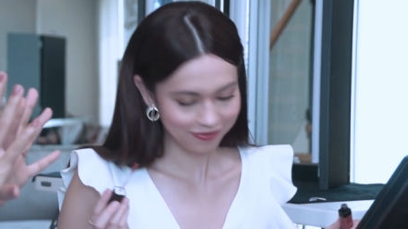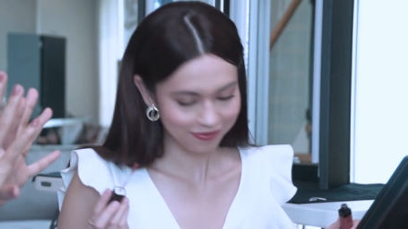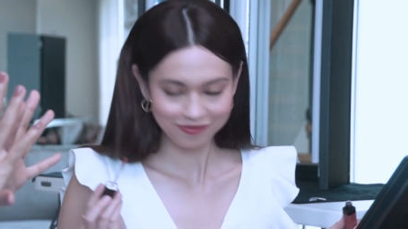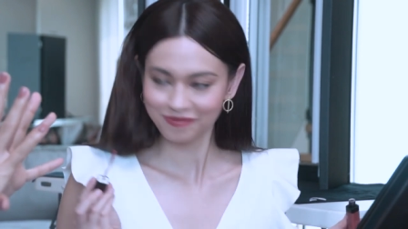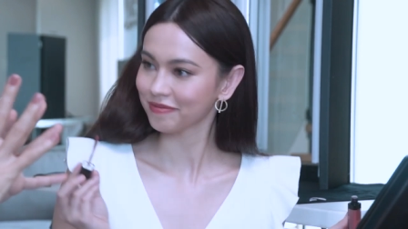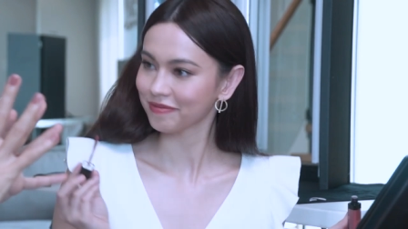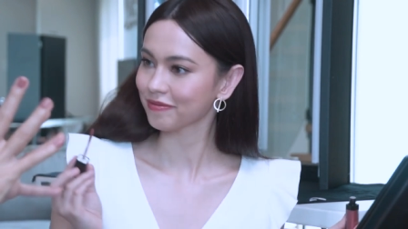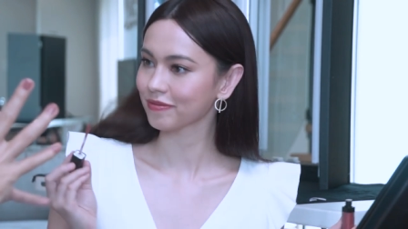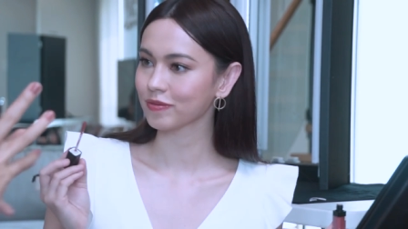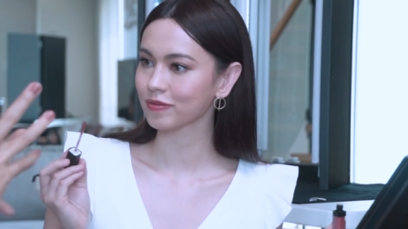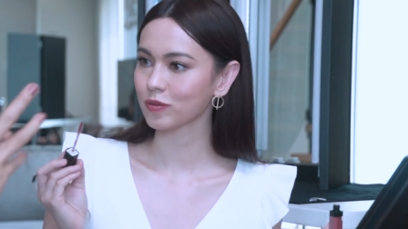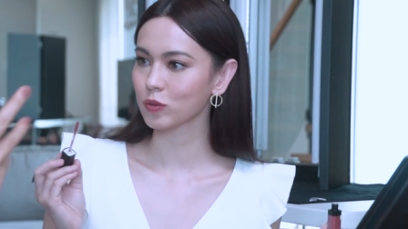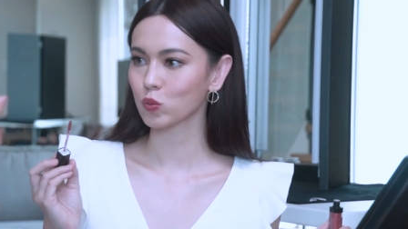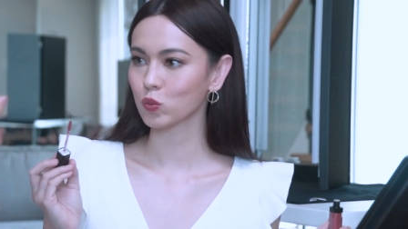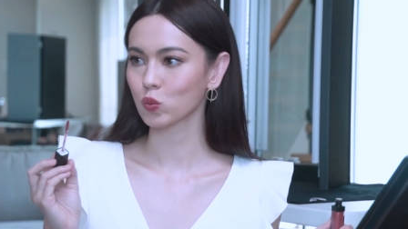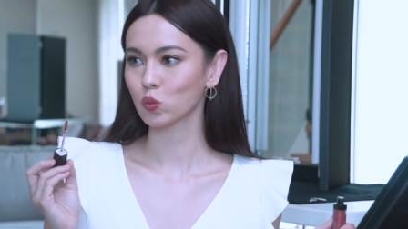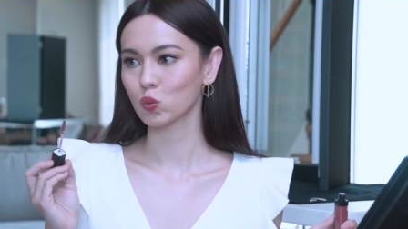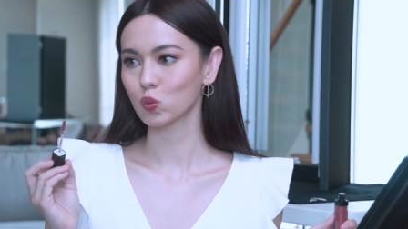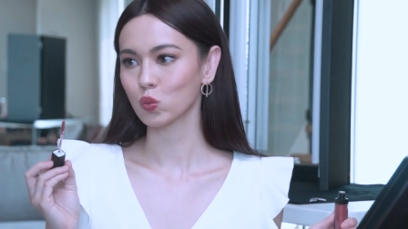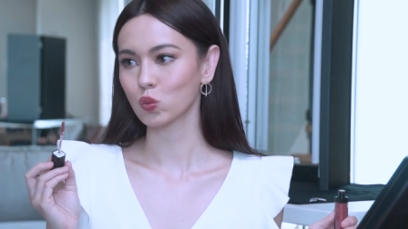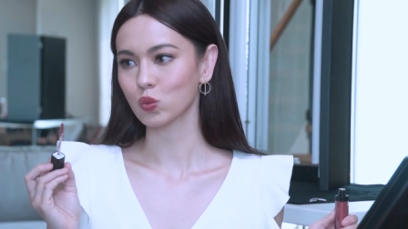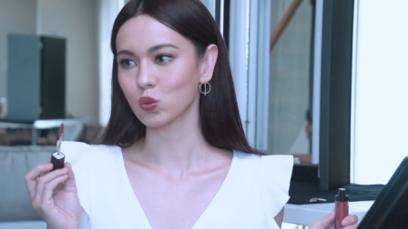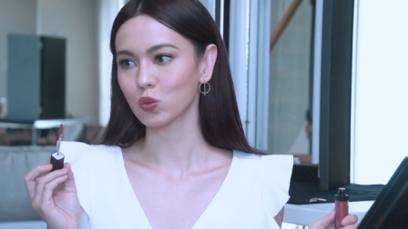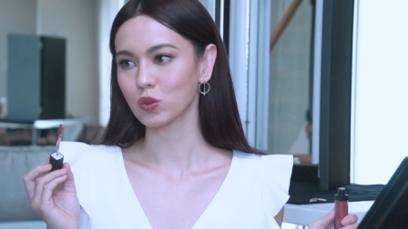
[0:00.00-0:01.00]
cool
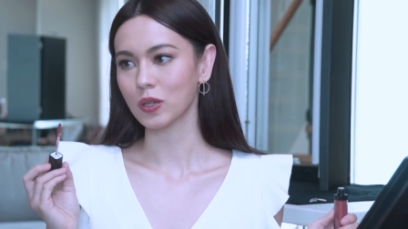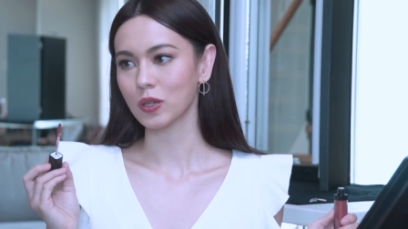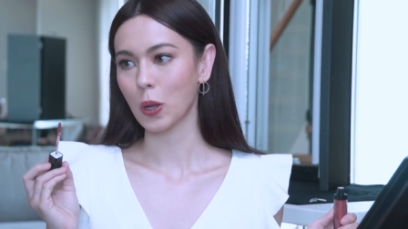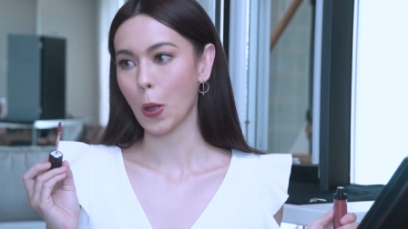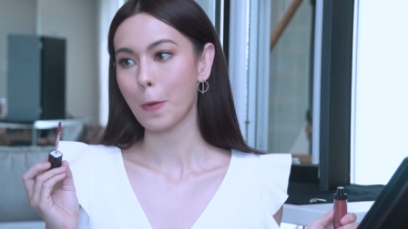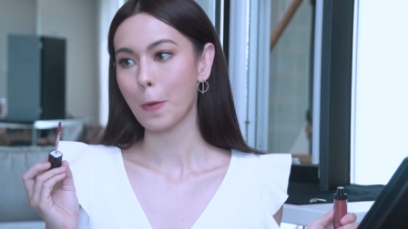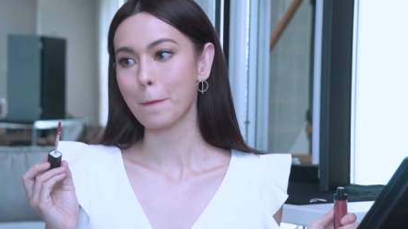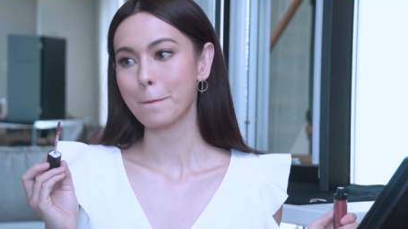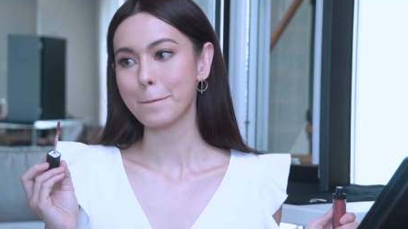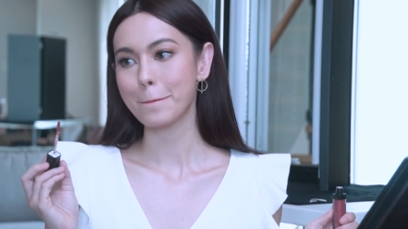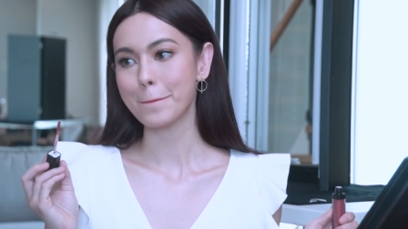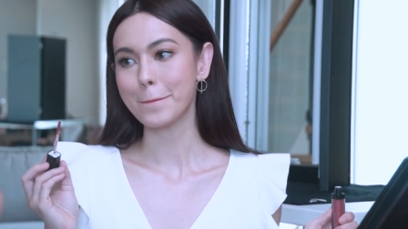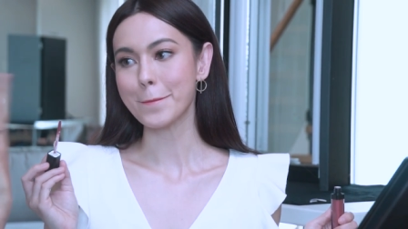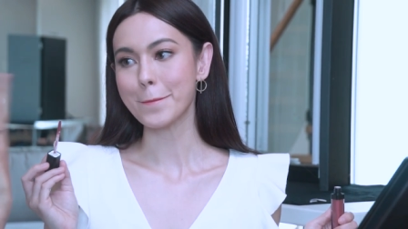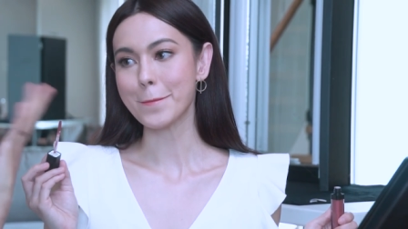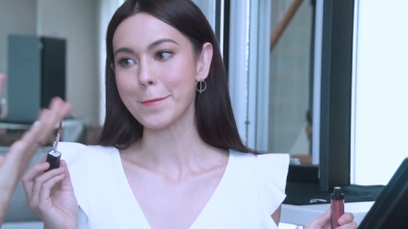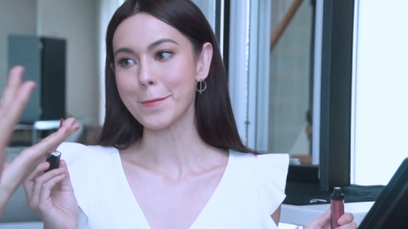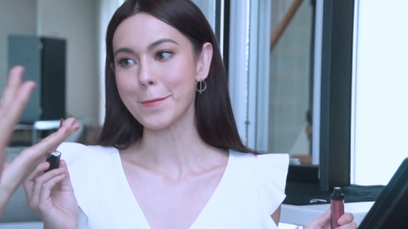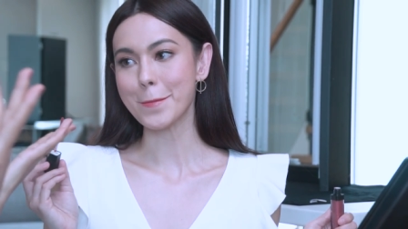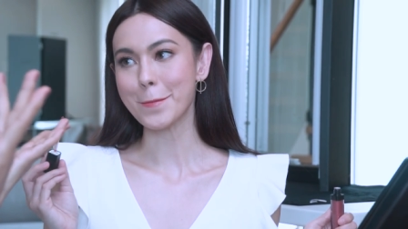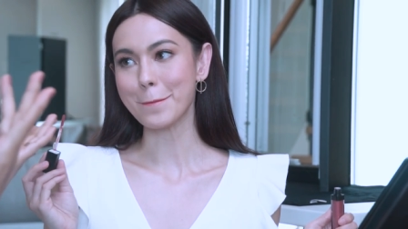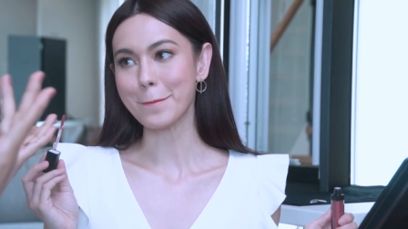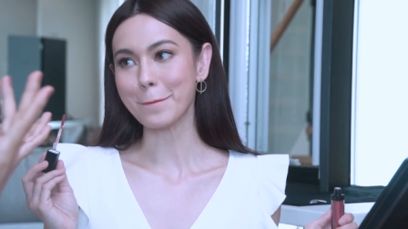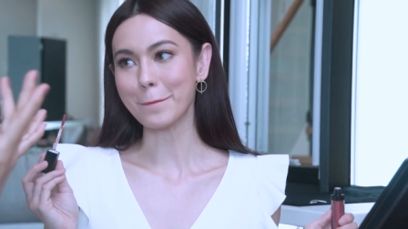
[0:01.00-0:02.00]
toned, like, oh,
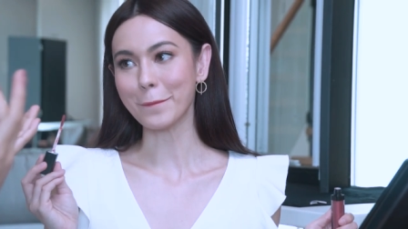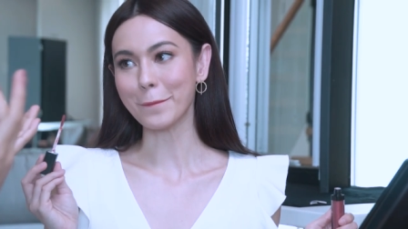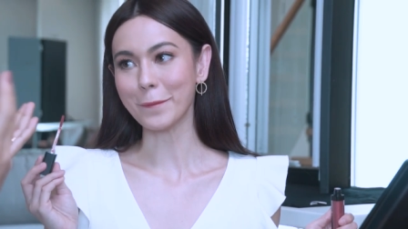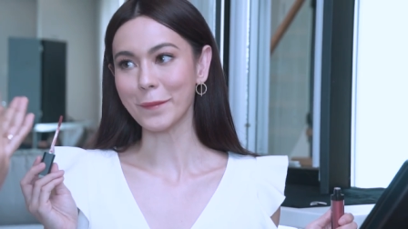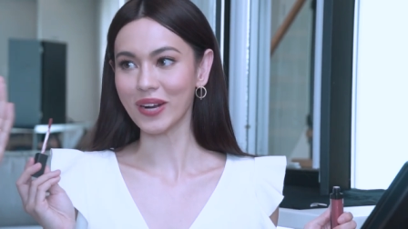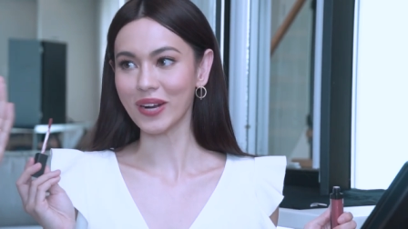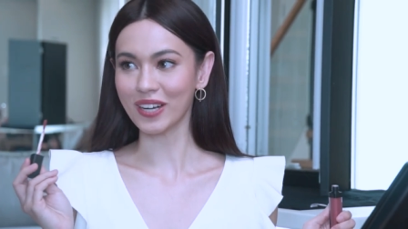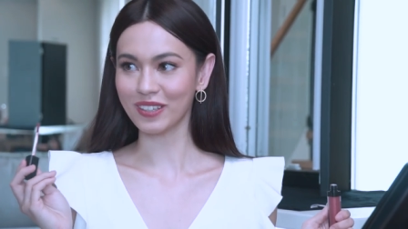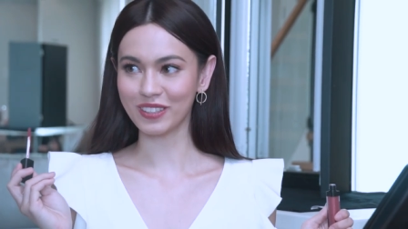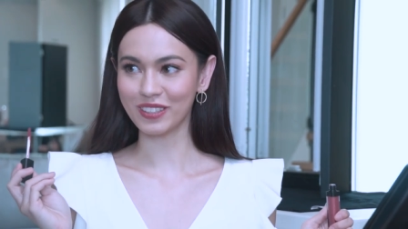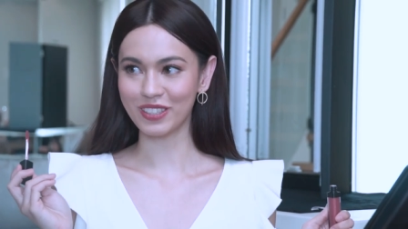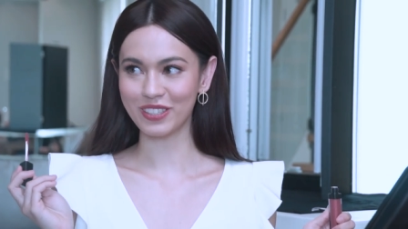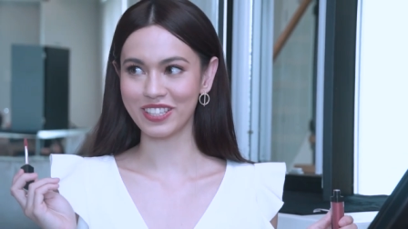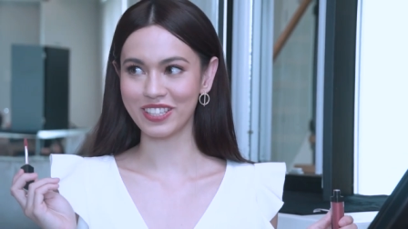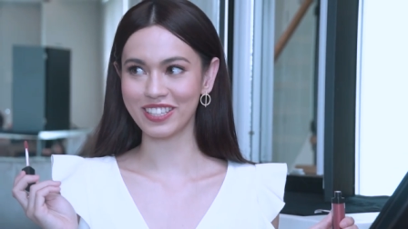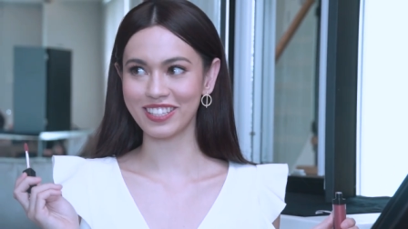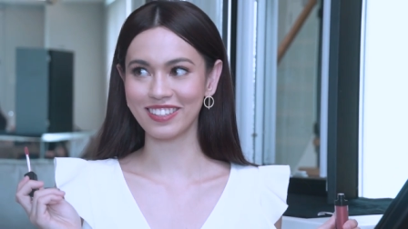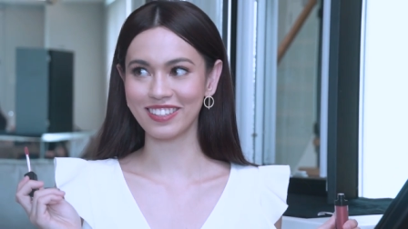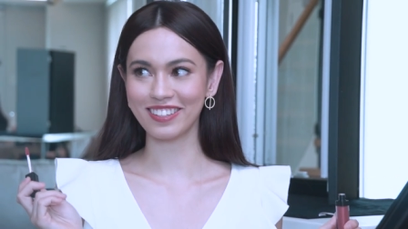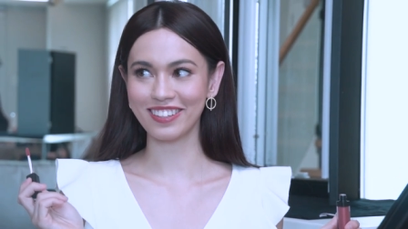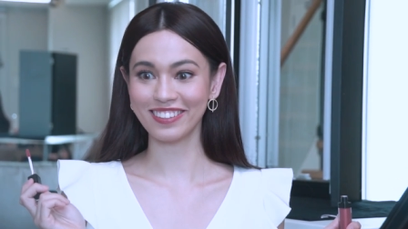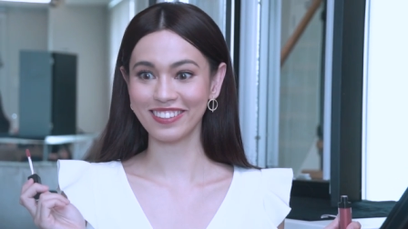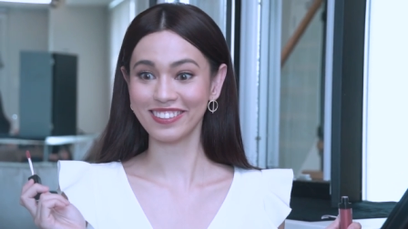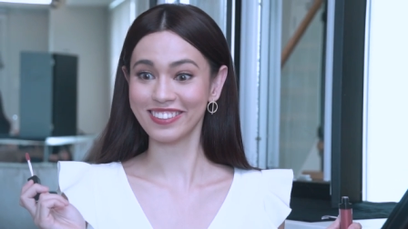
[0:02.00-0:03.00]
I see it,
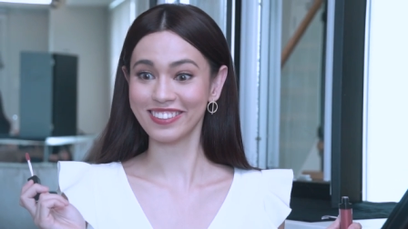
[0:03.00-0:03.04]
instant.